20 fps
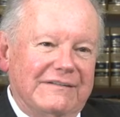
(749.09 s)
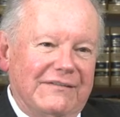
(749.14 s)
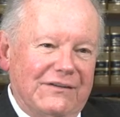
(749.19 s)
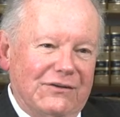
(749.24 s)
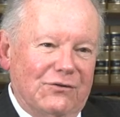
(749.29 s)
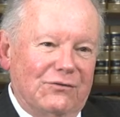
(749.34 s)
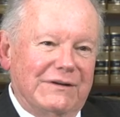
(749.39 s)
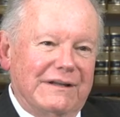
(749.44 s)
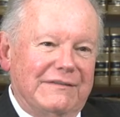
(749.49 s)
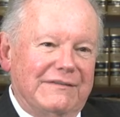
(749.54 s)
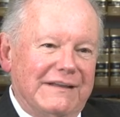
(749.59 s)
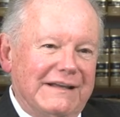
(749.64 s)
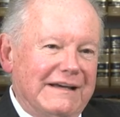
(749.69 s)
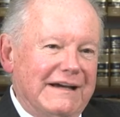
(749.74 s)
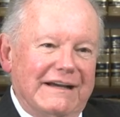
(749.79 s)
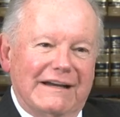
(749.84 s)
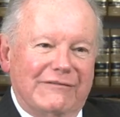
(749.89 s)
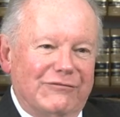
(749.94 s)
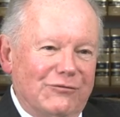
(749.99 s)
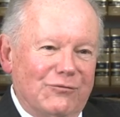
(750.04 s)
the only
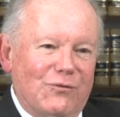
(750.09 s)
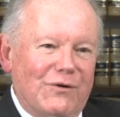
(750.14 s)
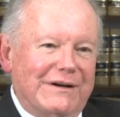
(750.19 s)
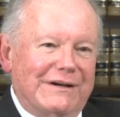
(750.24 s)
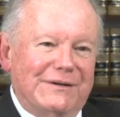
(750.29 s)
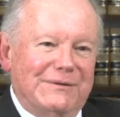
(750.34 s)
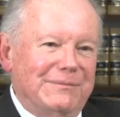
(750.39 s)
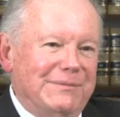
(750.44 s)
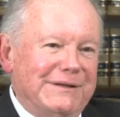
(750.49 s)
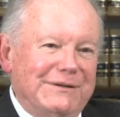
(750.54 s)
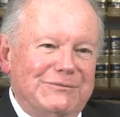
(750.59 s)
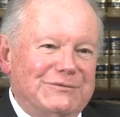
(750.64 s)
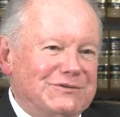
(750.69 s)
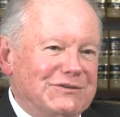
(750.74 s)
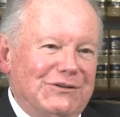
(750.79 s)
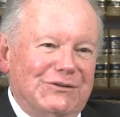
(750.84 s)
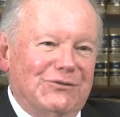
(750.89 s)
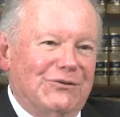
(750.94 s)
thing I ever wanted to be was a